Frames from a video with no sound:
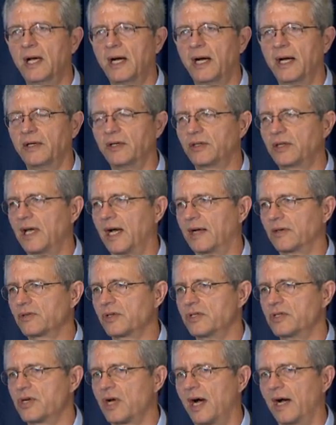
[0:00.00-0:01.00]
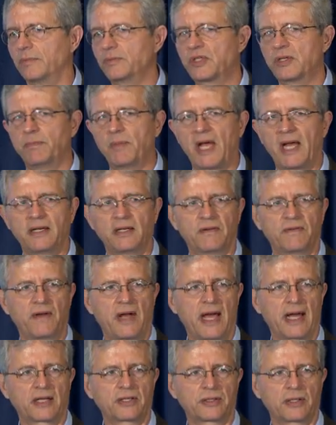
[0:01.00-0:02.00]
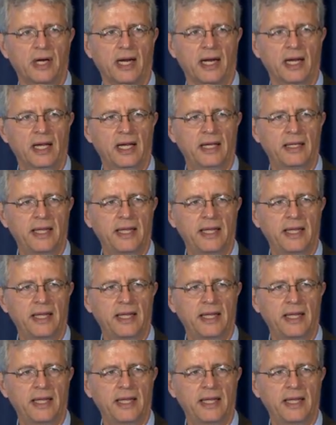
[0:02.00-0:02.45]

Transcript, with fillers: 100,000 jobs in manufacturing.